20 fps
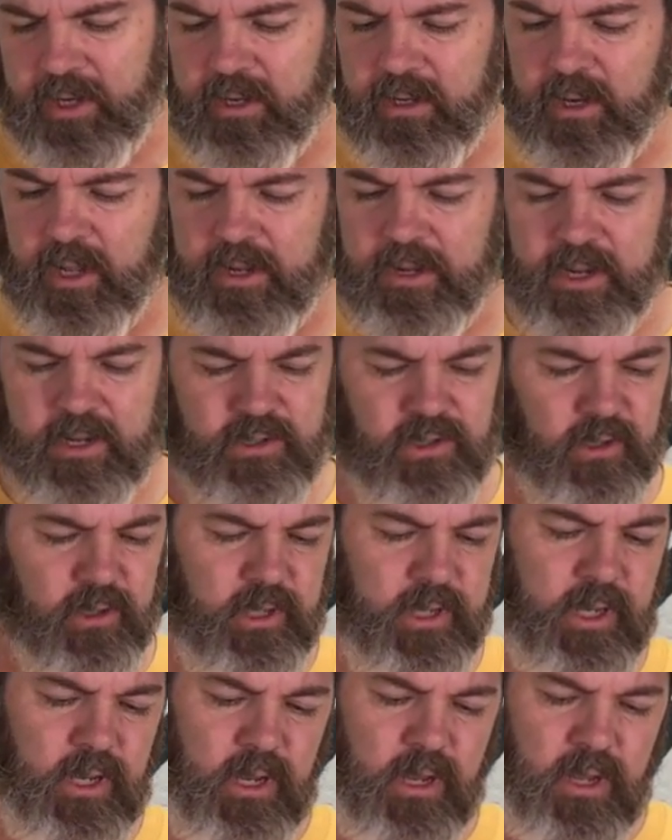it
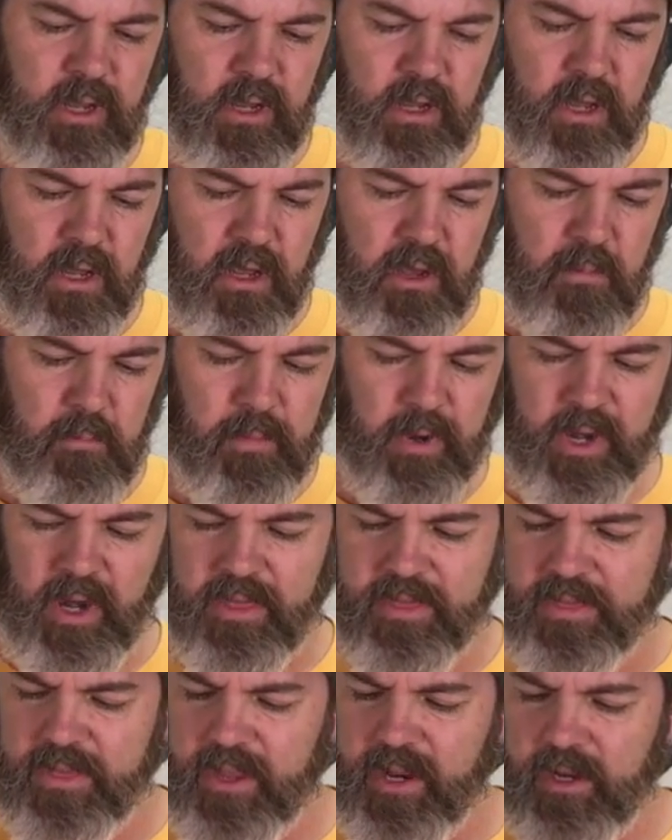initially, but I
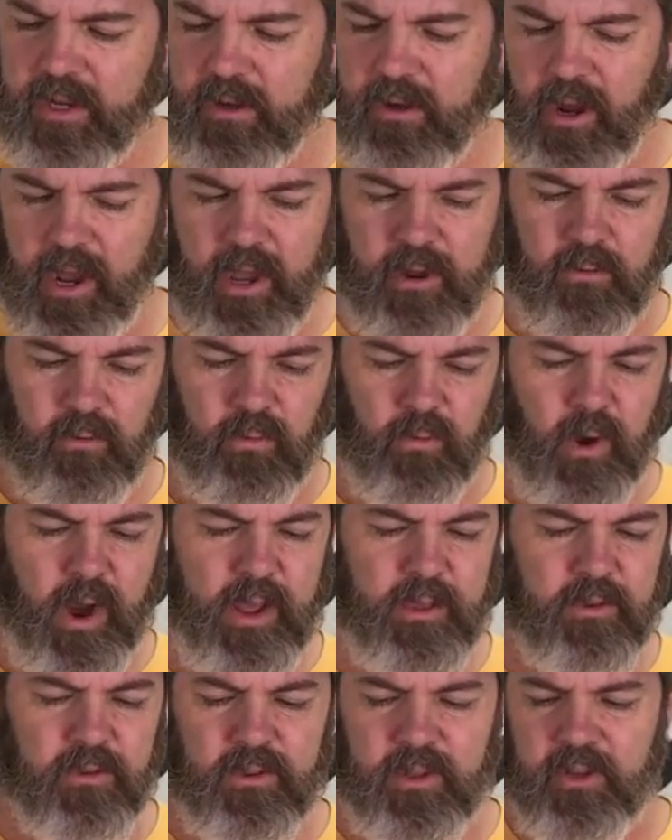think
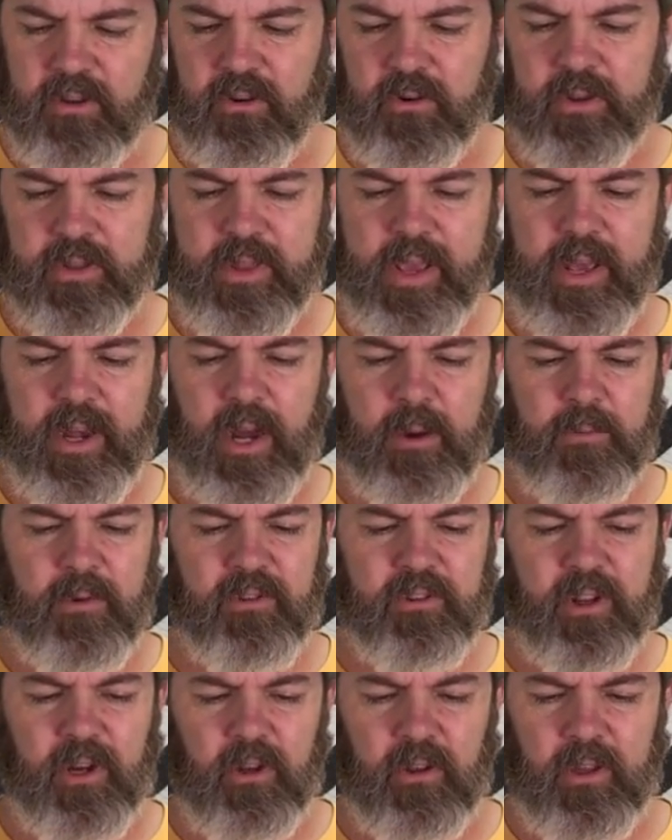rather than doing that, I'm
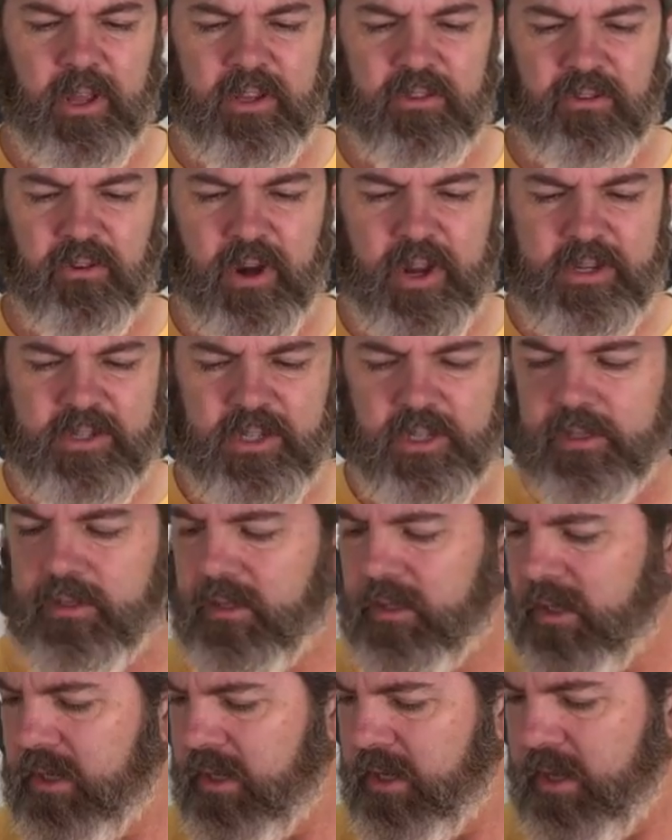just going to laser etch it.
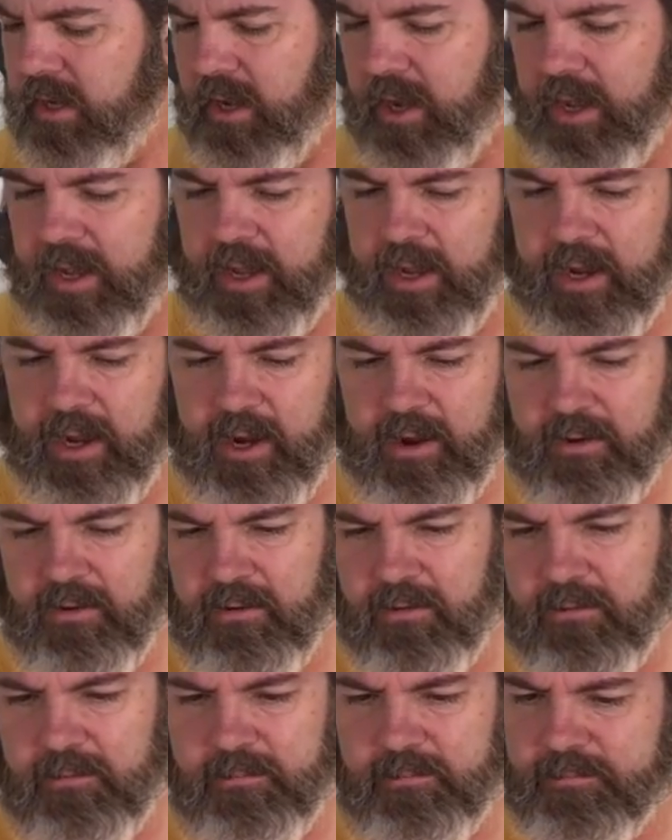I